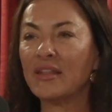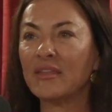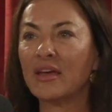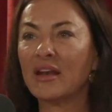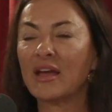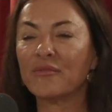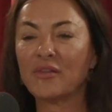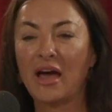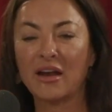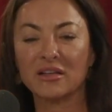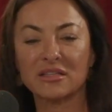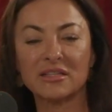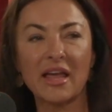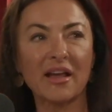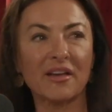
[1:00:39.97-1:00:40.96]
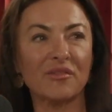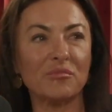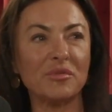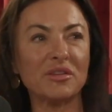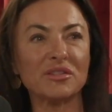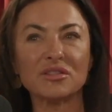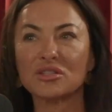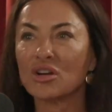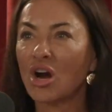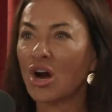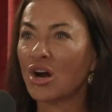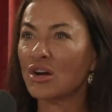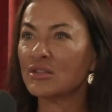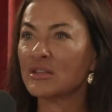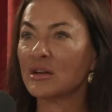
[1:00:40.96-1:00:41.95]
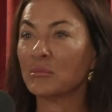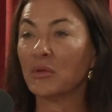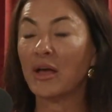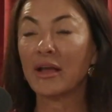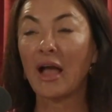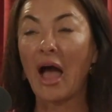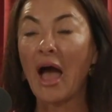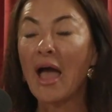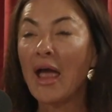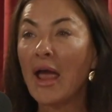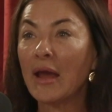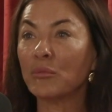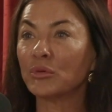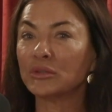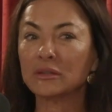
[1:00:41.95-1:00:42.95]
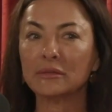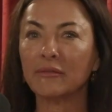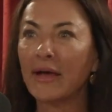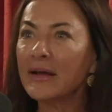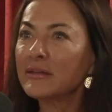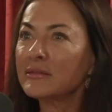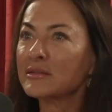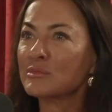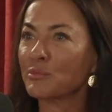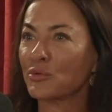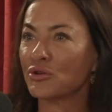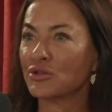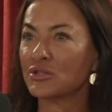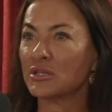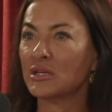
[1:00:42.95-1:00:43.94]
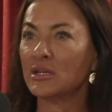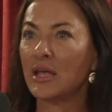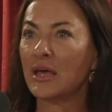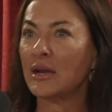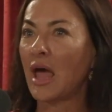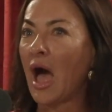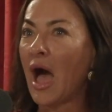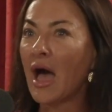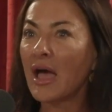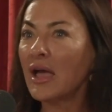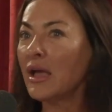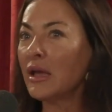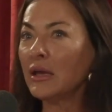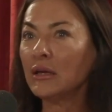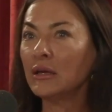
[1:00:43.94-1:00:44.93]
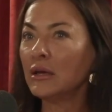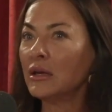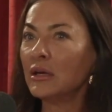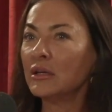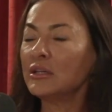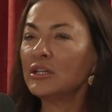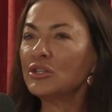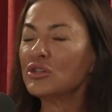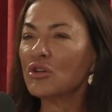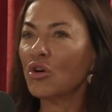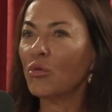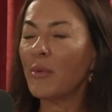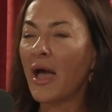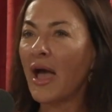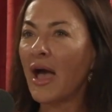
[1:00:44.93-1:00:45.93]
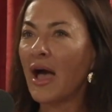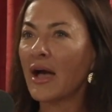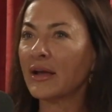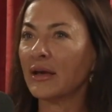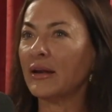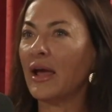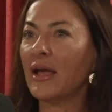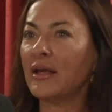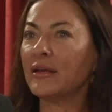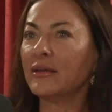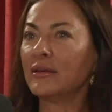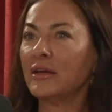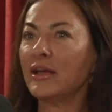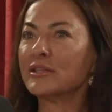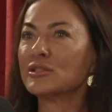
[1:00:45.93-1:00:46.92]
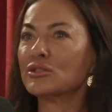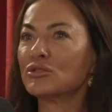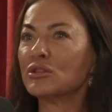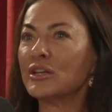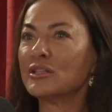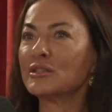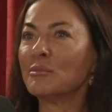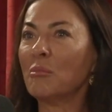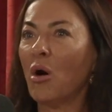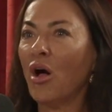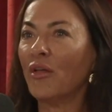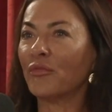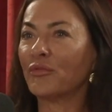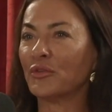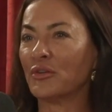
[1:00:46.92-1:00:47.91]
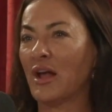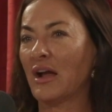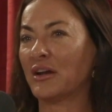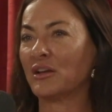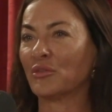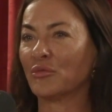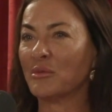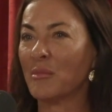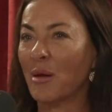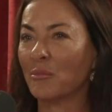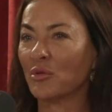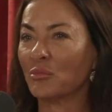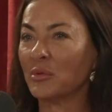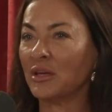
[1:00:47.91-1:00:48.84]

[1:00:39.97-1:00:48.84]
and then I've got a stack of business cards, and I'm like, I really like this person, and I need go back, and it's a month. They're not going to remember